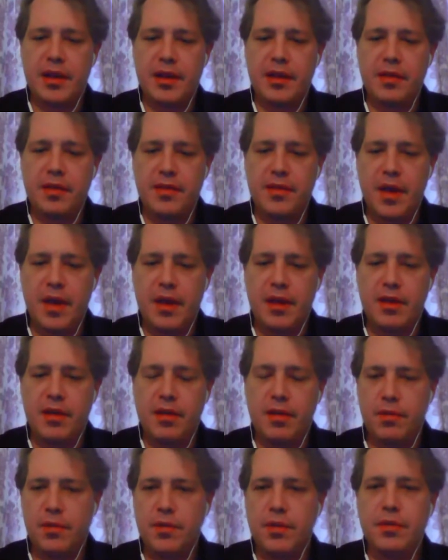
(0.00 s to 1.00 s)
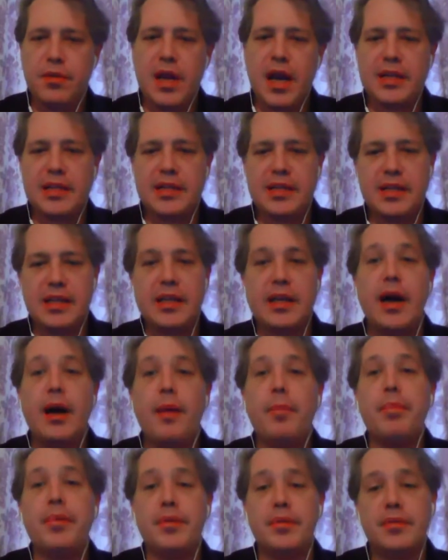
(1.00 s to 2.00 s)
you said you do not see
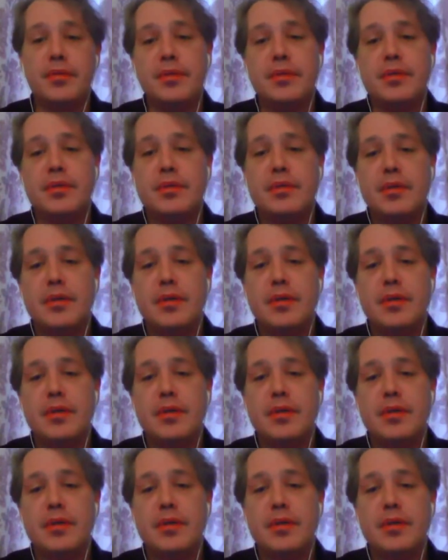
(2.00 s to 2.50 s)
couples.